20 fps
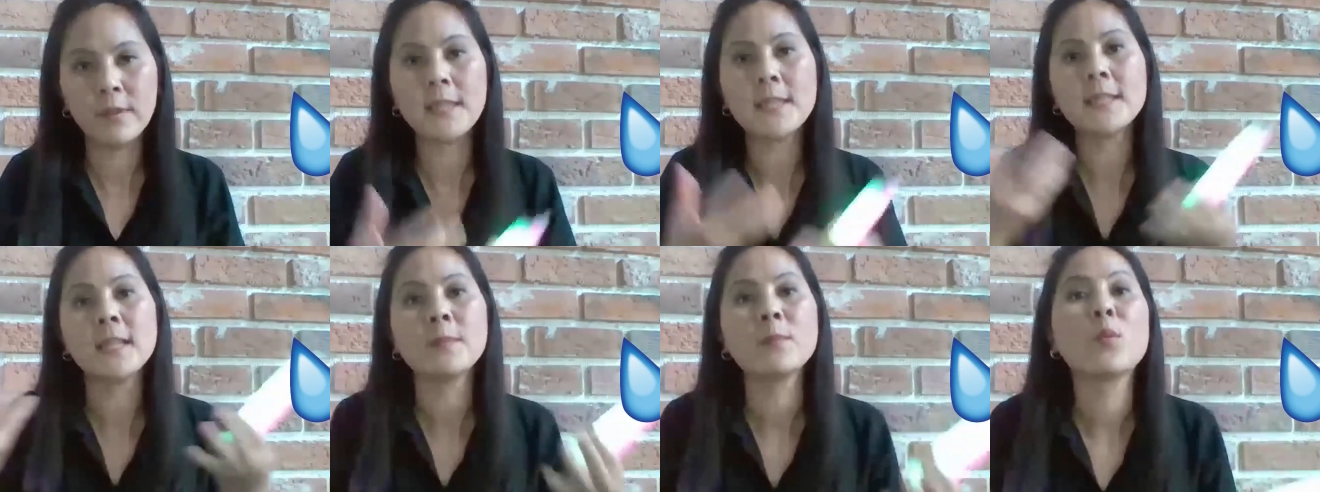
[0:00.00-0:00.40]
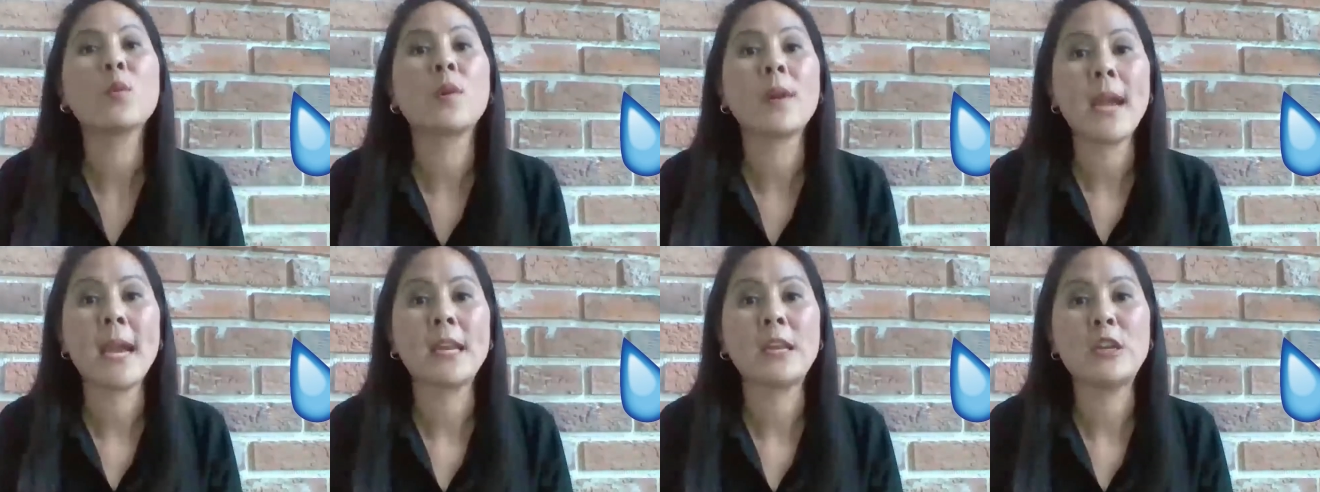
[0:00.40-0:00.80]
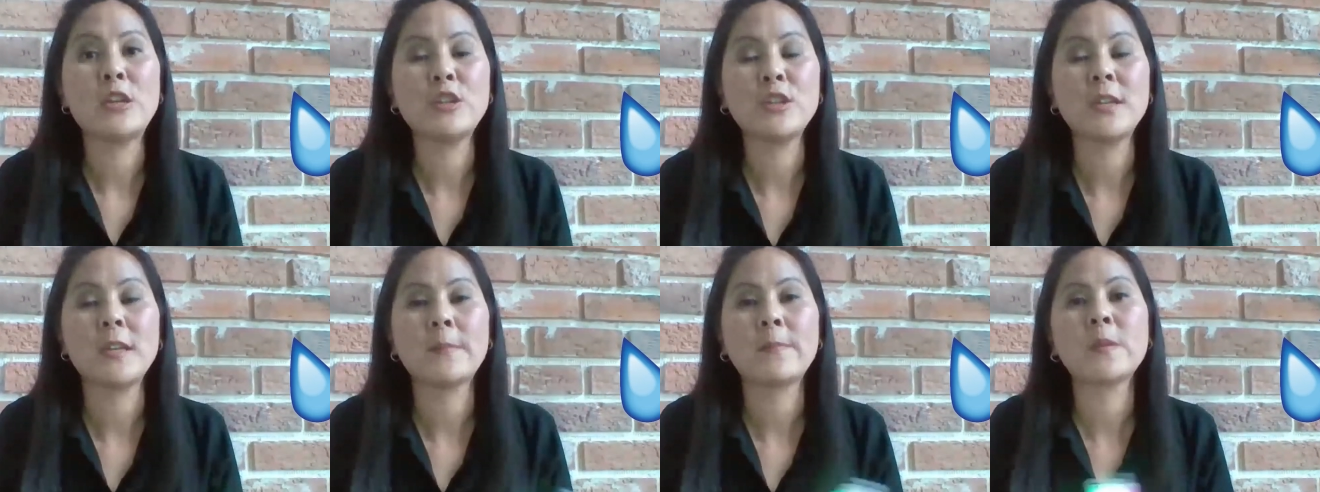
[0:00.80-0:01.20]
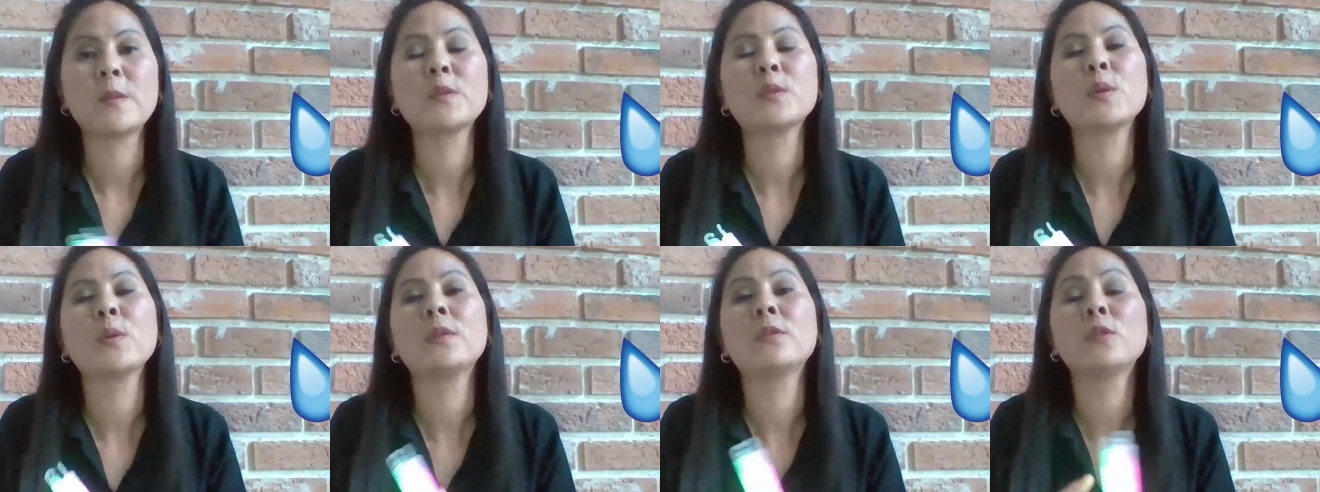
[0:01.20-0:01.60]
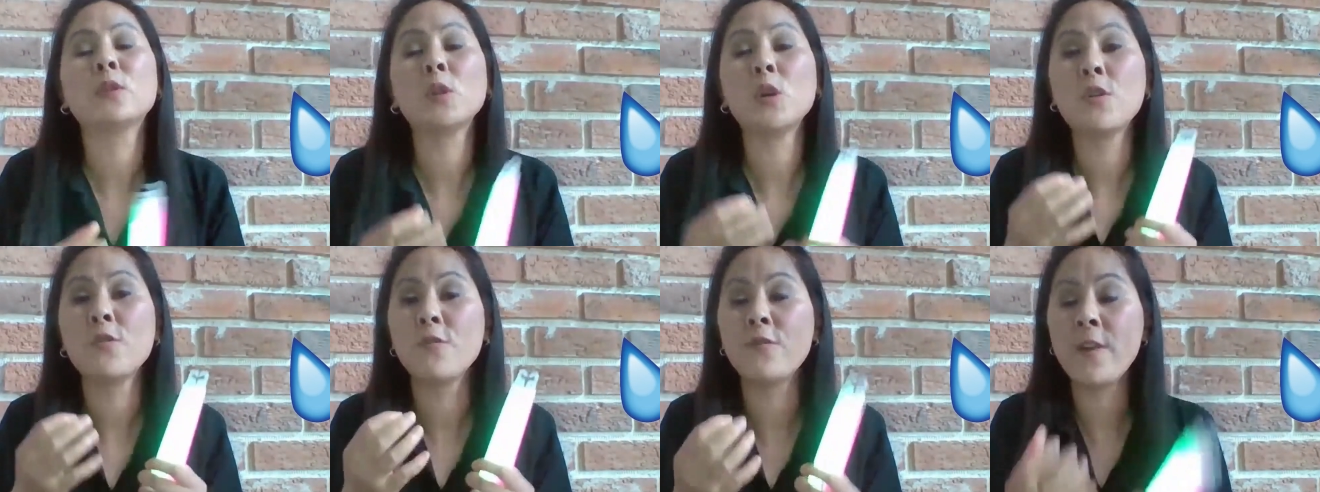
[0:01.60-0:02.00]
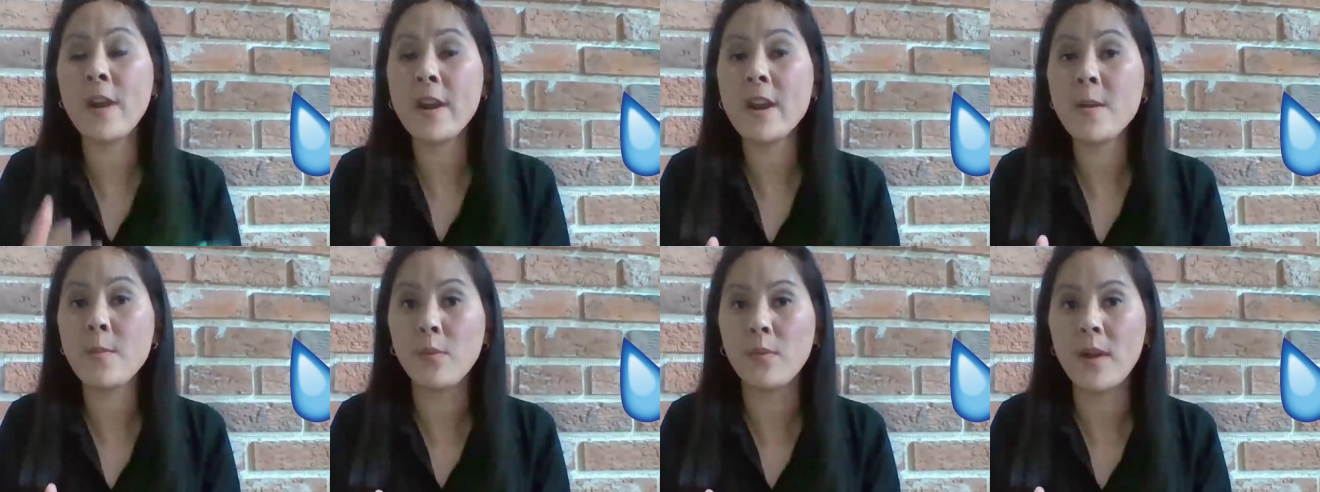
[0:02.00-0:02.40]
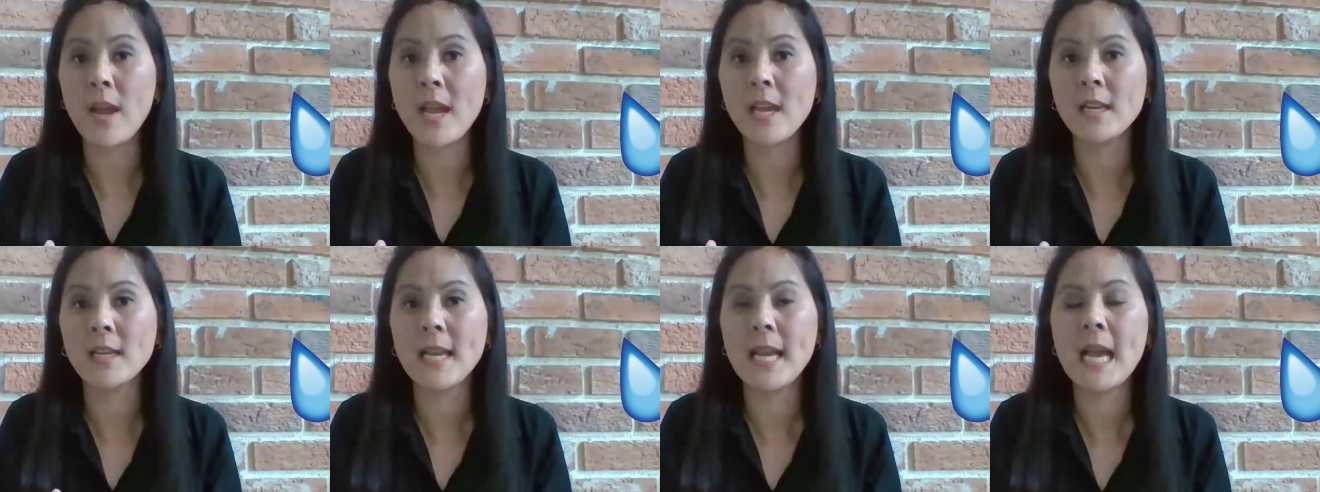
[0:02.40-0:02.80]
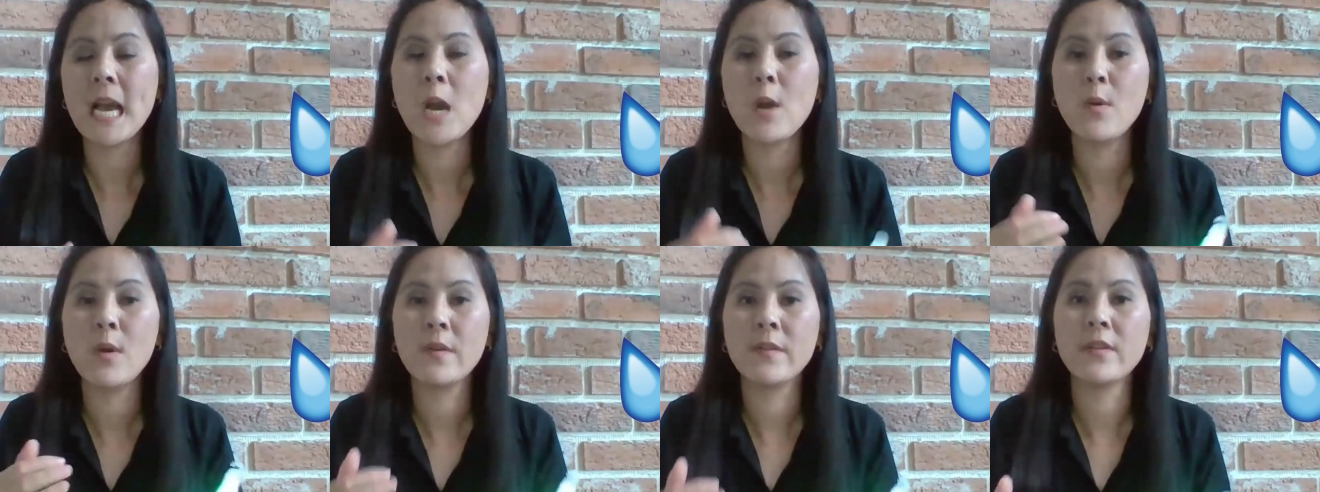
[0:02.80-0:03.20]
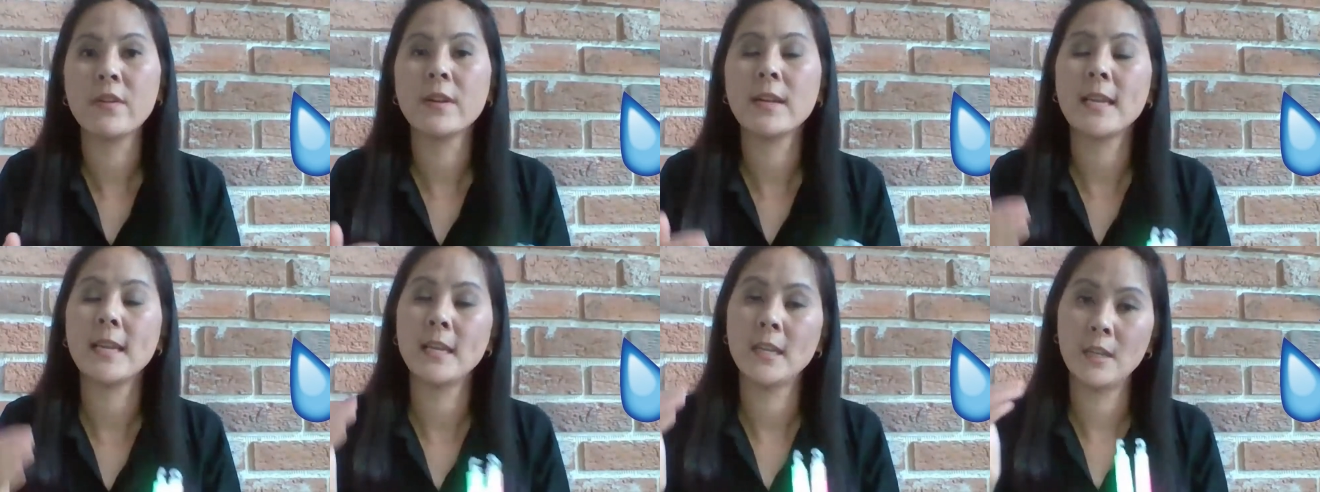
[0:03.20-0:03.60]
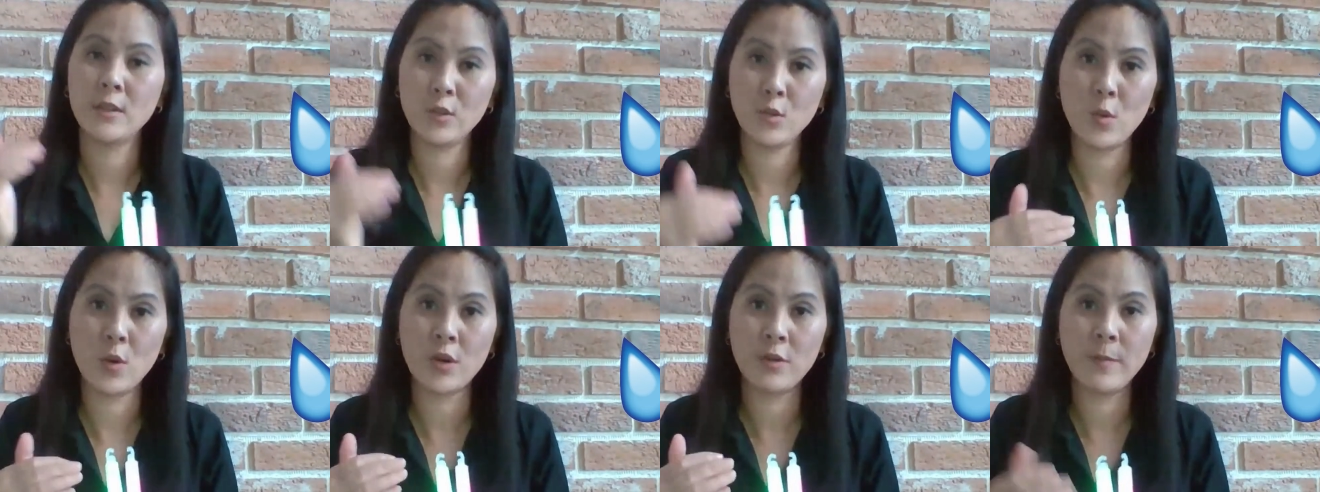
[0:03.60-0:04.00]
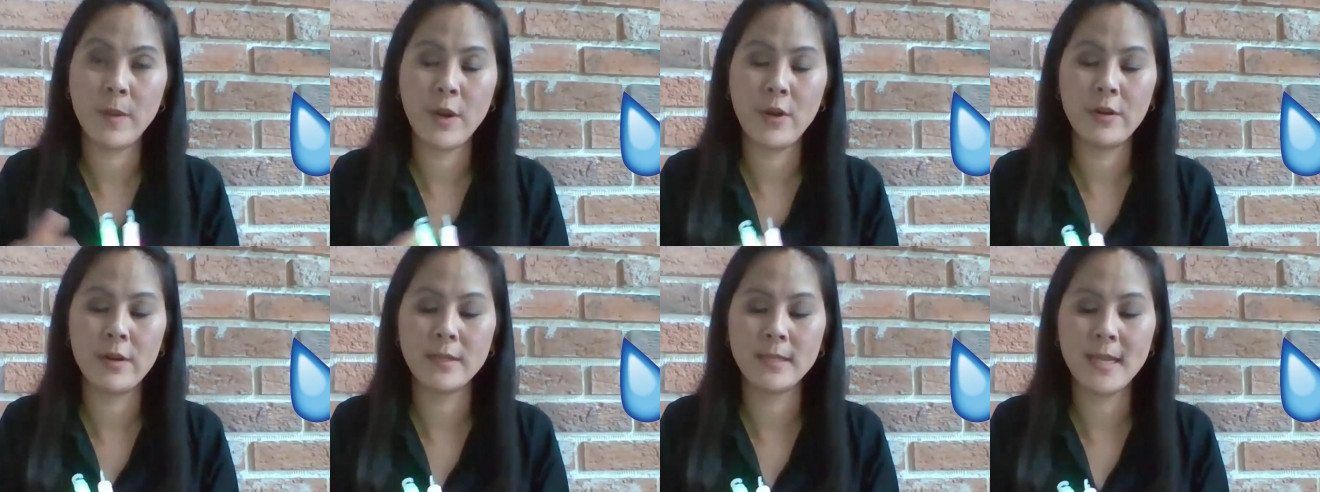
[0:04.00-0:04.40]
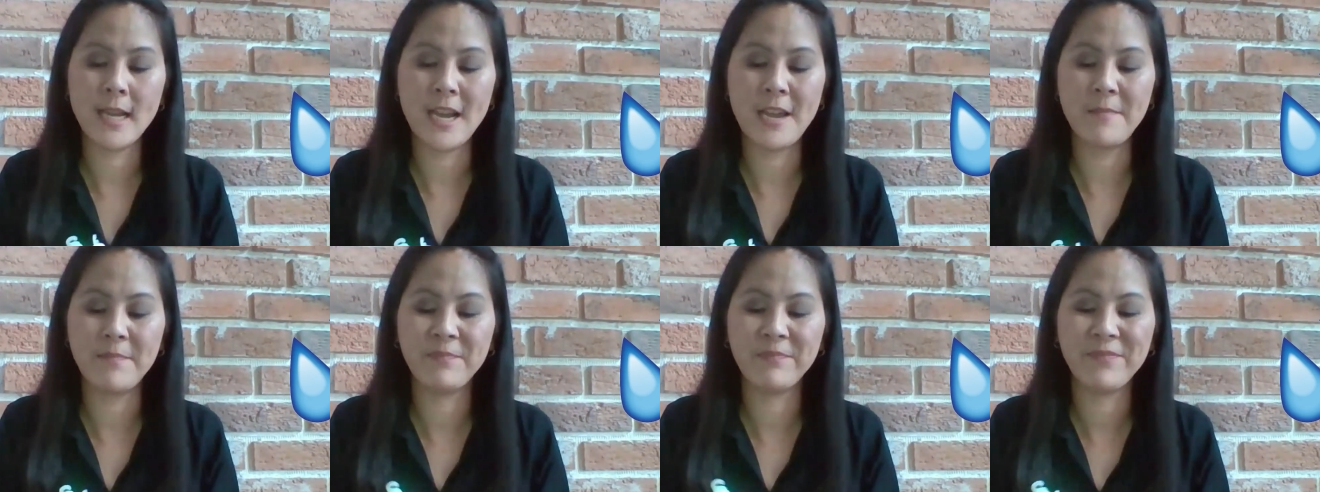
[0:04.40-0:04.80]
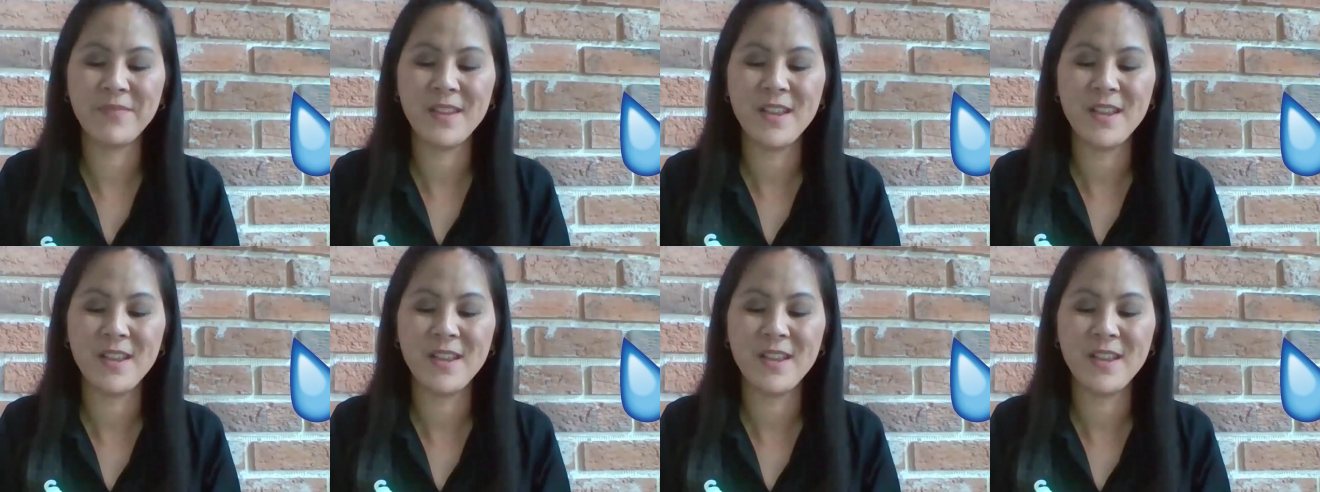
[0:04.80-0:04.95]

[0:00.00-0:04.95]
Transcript: releasing more energy. And so it'll glow very bright, however, in a shorter period of time.